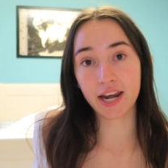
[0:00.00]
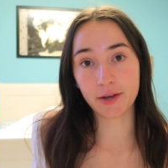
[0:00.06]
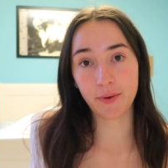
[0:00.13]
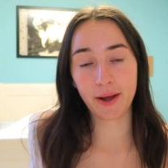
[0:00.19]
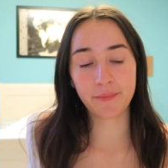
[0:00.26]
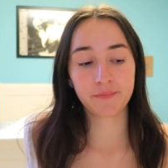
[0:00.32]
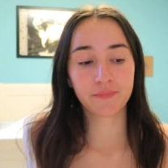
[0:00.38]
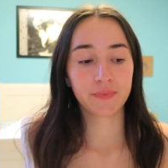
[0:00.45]

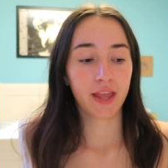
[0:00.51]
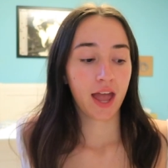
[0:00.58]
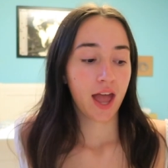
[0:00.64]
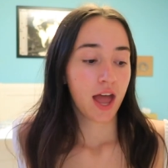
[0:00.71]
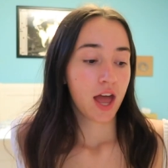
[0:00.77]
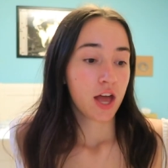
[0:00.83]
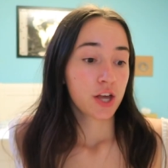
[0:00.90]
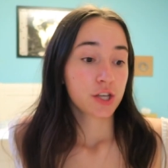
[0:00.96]
Anyway,
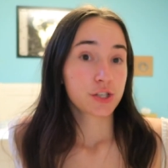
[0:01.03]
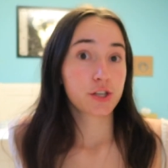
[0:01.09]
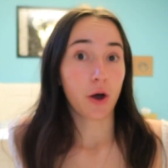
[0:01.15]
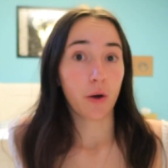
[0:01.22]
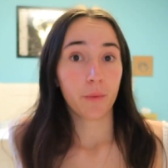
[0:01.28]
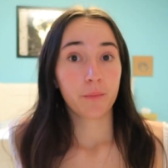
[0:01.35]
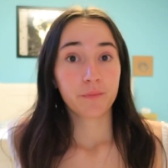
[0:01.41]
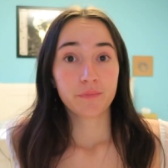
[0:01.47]

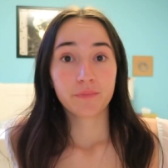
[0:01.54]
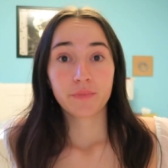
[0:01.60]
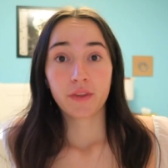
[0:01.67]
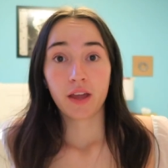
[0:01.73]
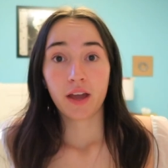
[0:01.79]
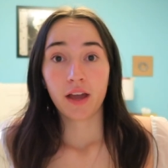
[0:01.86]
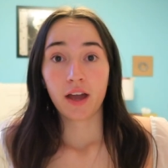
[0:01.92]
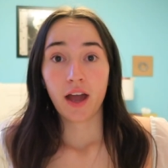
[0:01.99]
so
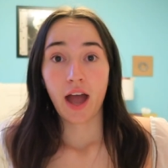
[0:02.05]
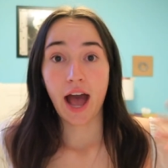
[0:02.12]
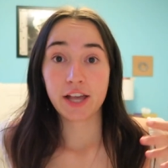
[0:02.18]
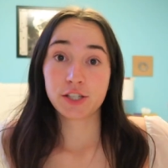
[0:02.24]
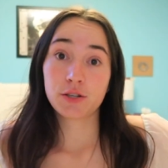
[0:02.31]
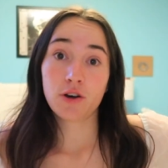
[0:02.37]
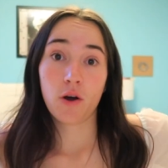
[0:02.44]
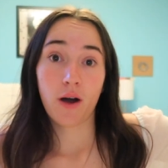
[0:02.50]

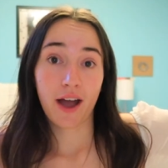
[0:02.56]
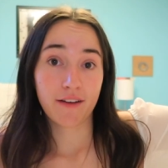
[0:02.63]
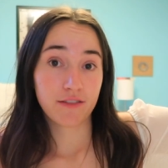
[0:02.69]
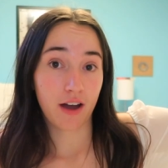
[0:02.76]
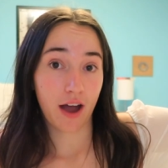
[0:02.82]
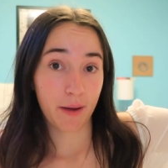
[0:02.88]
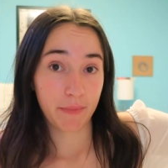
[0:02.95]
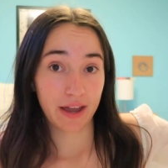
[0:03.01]
as you know, I
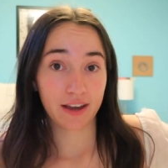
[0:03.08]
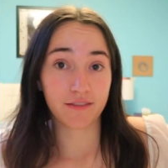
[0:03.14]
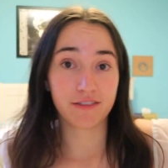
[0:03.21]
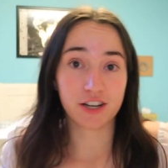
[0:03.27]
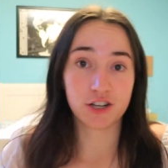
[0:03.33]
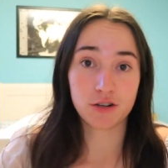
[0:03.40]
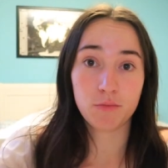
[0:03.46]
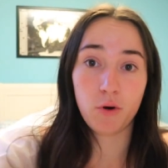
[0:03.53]
have I make a
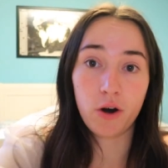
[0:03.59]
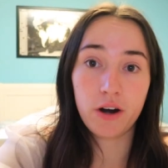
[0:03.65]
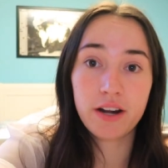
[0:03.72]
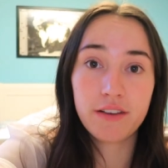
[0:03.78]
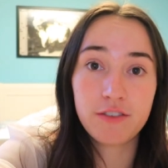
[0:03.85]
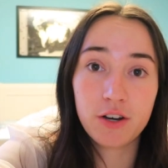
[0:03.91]
vision board.